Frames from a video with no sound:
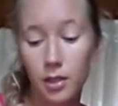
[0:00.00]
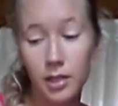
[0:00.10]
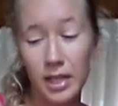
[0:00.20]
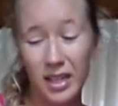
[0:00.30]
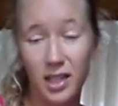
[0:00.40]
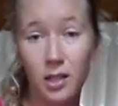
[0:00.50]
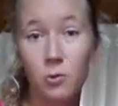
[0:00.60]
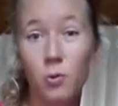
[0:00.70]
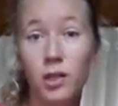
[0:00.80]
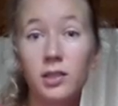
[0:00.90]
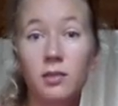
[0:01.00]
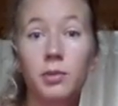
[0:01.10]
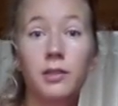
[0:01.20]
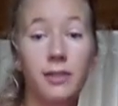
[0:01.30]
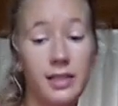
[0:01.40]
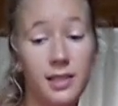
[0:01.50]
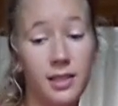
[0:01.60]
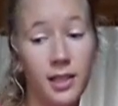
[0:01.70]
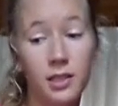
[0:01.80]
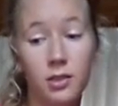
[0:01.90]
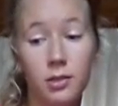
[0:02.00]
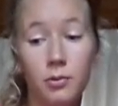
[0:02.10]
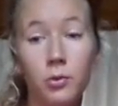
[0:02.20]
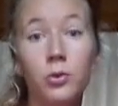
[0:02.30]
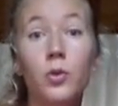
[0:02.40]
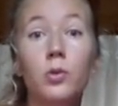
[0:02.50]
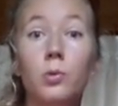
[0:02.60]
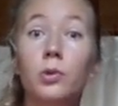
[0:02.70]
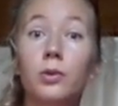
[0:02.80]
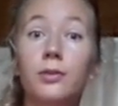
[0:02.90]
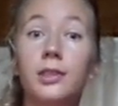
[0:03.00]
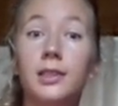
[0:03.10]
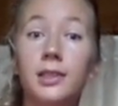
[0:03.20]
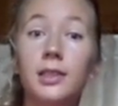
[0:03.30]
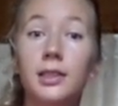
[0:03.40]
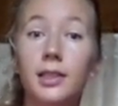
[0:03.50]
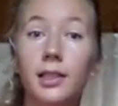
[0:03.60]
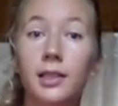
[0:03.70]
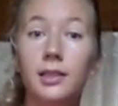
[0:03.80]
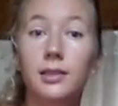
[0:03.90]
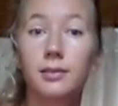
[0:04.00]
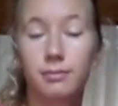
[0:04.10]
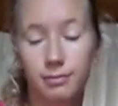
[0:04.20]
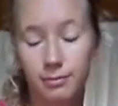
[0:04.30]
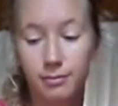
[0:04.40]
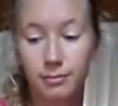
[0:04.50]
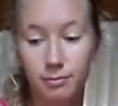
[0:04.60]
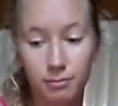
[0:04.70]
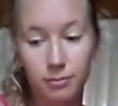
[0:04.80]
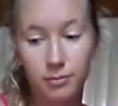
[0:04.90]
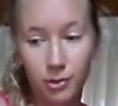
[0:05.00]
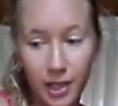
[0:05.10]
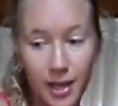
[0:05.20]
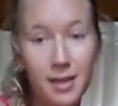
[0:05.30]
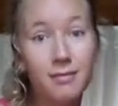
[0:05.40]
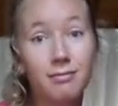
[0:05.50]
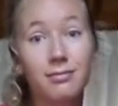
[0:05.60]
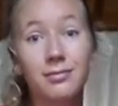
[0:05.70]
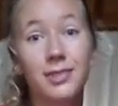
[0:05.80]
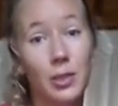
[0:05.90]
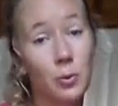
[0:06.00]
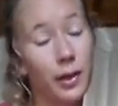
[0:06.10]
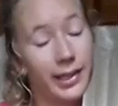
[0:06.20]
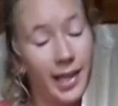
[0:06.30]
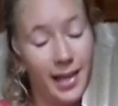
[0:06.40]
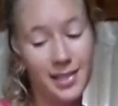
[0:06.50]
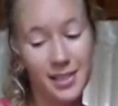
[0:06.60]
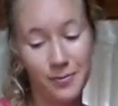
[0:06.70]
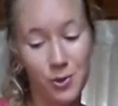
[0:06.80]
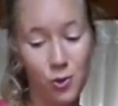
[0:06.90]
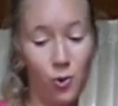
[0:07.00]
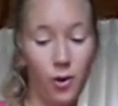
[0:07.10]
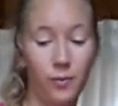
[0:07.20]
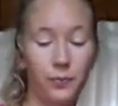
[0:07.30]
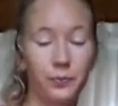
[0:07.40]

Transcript: Yeah, I kind of wonder, but if I sit next to him, who knows what sort of disease he has? Okay, that you might catch, sure.